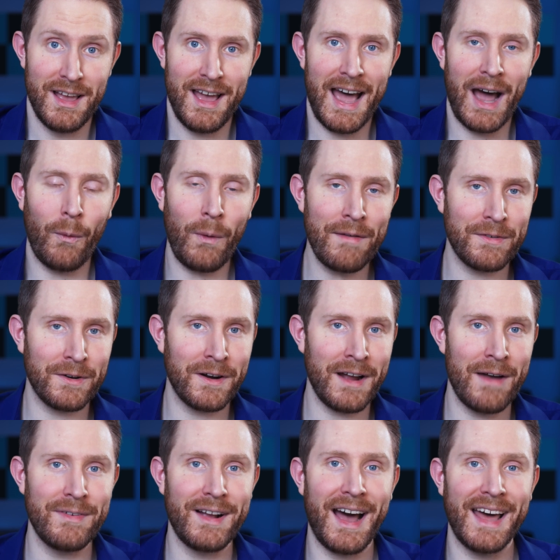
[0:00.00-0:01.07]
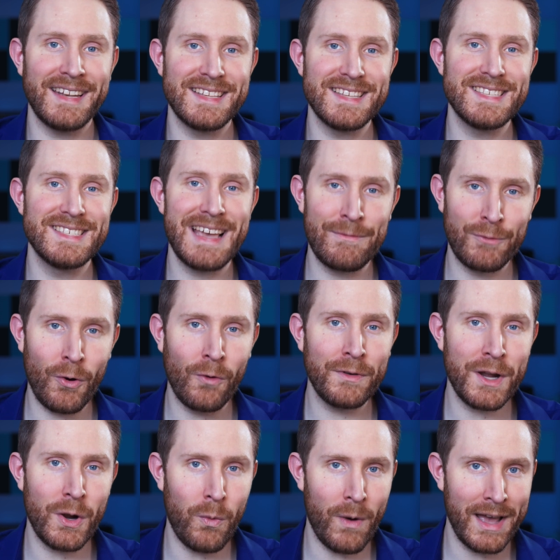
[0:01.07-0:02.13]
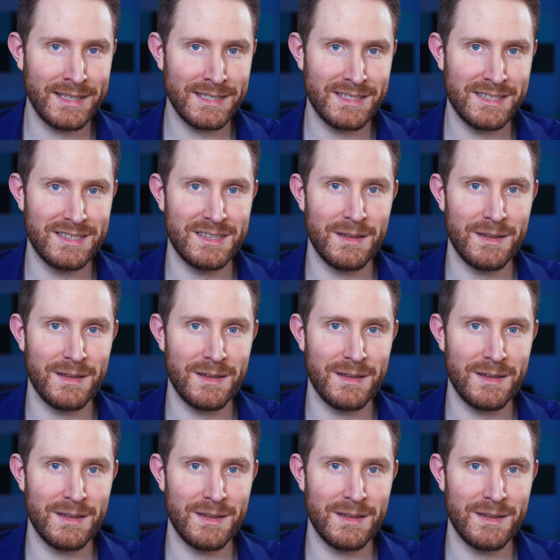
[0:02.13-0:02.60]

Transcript: However, I've gotten several requests